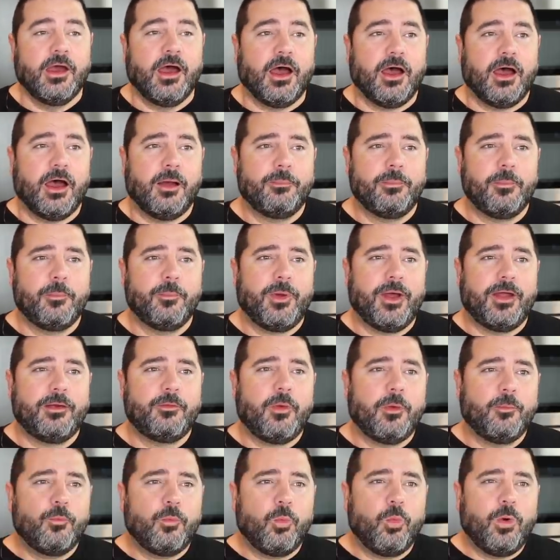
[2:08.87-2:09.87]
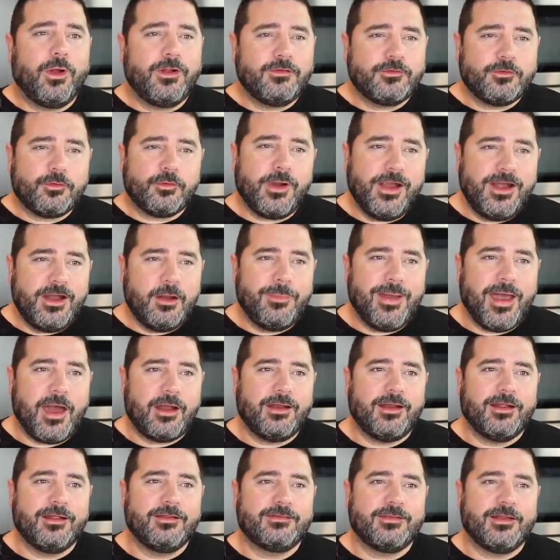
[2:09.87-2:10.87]
Um, but what's great about
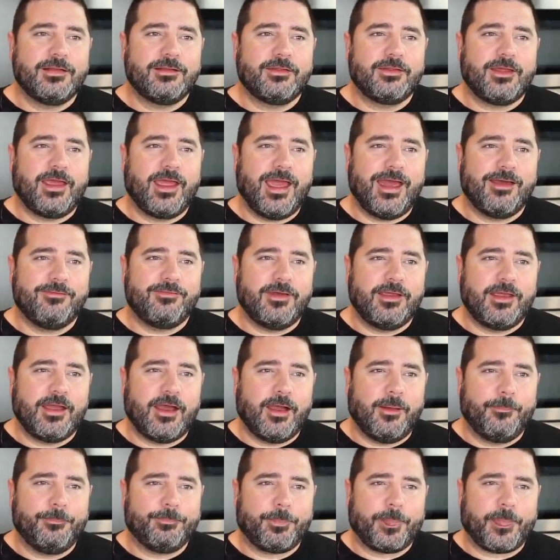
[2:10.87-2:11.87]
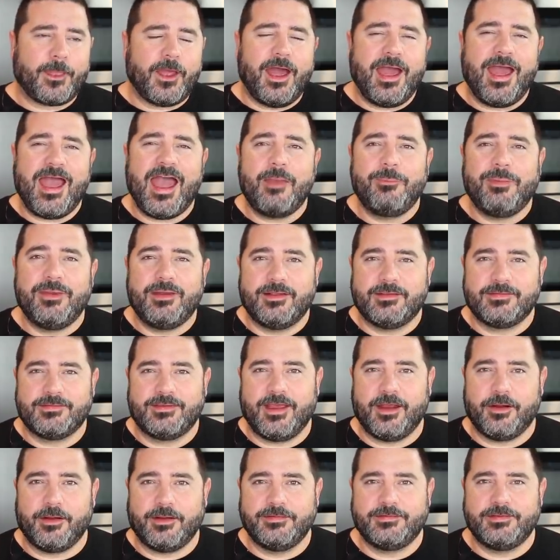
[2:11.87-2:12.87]
it is that they have a, um, a happiness
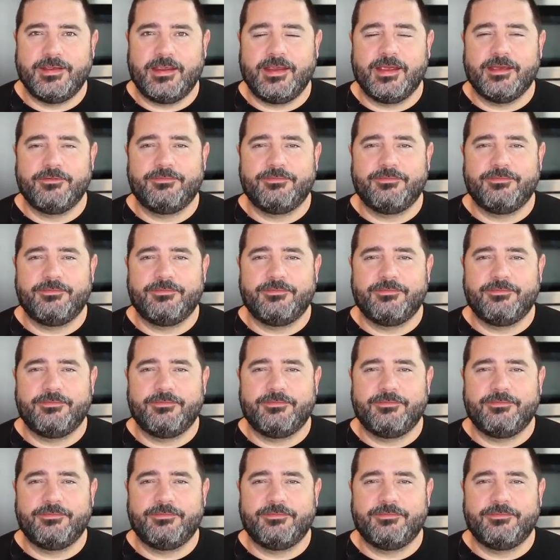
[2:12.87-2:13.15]
guarantee.